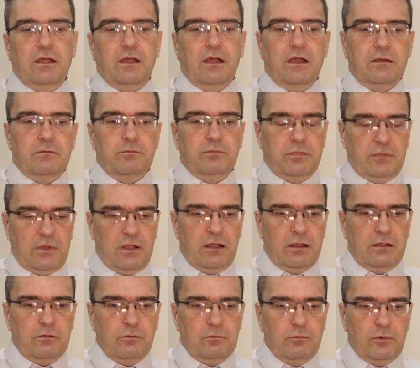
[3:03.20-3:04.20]
And
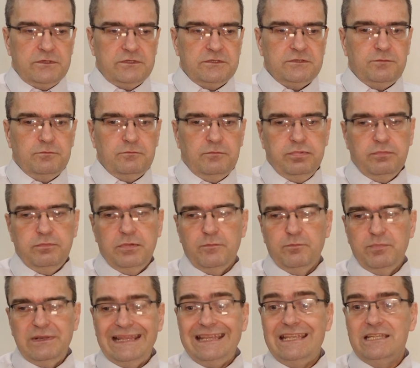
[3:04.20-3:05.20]
what's
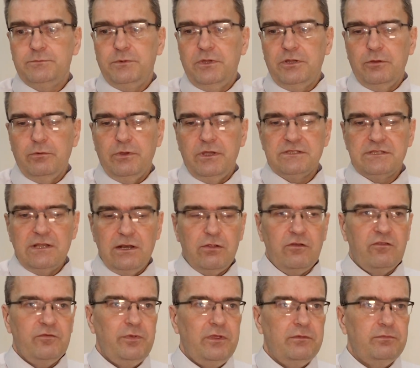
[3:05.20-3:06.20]
pleased me in a way is a
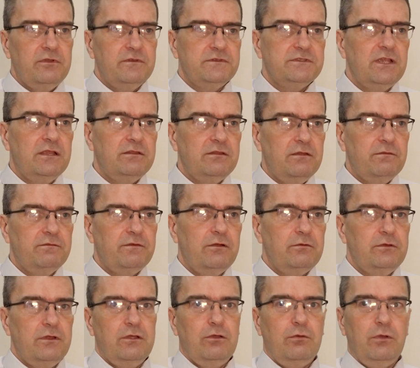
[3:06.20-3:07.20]
lot of people have said they
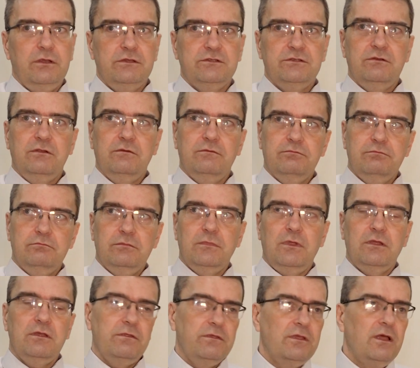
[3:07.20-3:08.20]
found it quite sort of
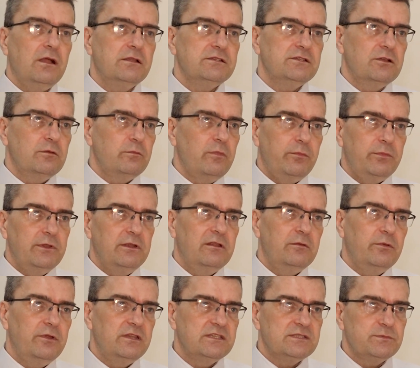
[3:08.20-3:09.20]
cathartic or maybe a
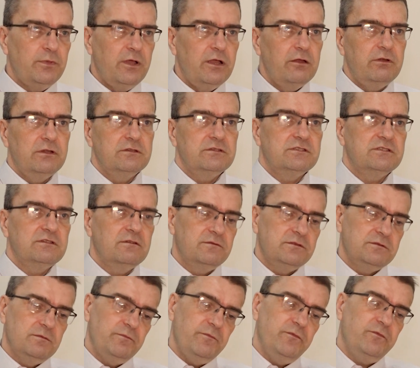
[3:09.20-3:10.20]
little bit inspiring to sort
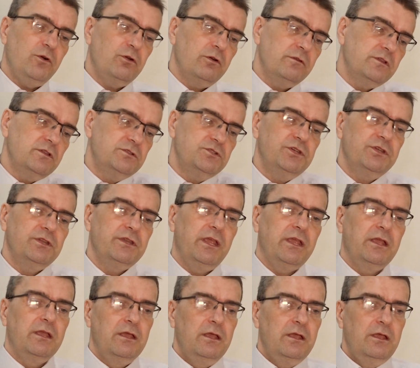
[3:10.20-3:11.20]
of follow the
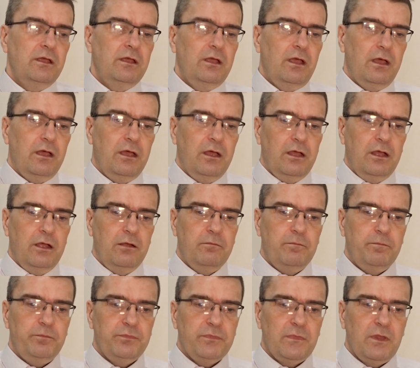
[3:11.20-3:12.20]
journey.
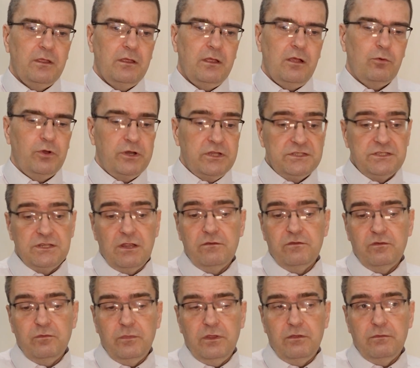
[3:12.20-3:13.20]
And what it's done
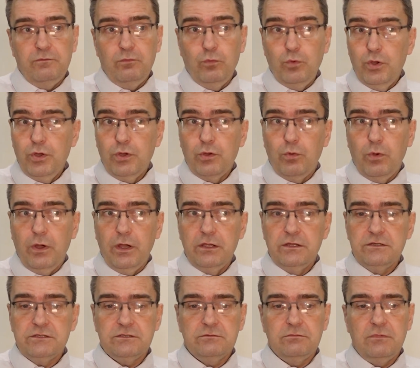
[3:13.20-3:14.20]
for me
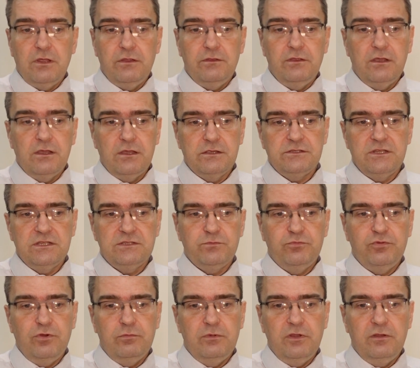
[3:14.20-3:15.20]
work-wise, I think, is it's
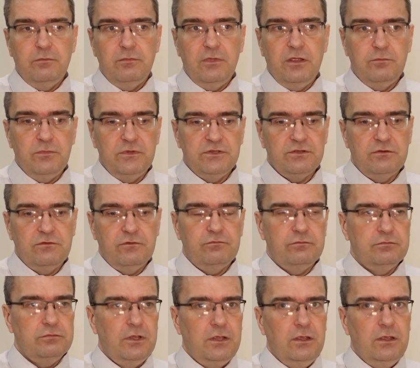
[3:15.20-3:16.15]
probably made me sort of,